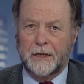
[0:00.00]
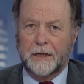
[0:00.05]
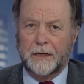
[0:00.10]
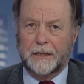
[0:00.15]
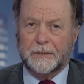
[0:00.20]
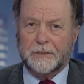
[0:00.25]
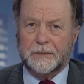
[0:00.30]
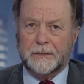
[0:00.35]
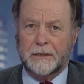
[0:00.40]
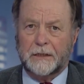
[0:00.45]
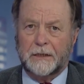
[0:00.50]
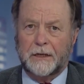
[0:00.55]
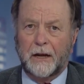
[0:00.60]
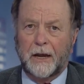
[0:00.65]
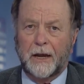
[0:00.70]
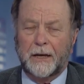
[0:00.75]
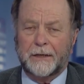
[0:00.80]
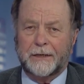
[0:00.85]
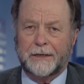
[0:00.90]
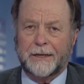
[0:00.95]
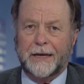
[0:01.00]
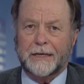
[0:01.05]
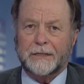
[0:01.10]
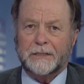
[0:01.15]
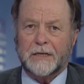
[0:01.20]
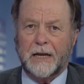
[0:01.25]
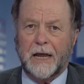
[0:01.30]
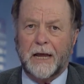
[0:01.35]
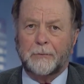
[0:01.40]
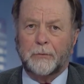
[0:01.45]
It's, you know,
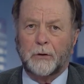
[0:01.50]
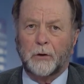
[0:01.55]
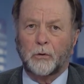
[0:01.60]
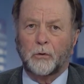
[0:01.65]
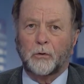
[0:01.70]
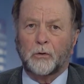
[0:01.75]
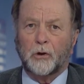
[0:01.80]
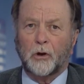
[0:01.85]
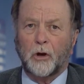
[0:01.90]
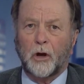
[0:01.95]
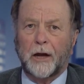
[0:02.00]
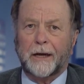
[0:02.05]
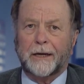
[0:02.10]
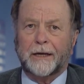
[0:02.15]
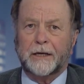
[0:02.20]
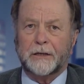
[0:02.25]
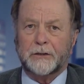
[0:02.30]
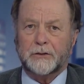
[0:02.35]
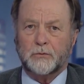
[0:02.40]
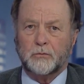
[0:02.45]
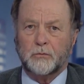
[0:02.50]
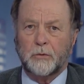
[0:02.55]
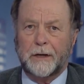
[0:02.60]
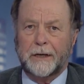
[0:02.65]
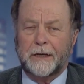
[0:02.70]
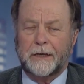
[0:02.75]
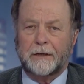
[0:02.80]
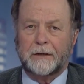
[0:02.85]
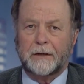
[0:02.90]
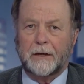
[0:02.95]
does Labor look like it's
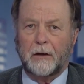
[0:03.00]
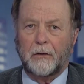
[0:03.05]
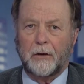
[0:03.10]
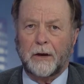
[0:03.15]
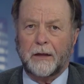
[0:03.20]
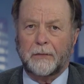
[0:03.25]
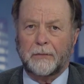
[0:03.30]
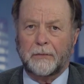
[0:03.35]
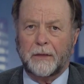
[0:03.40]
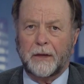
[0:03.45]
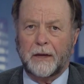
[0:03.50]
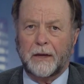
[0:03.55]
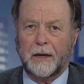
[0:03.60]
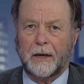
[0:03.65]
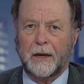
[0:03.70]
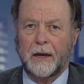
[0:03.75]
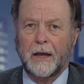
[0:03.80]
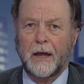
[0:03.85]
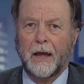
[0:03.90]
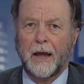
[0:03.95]
ready to go out there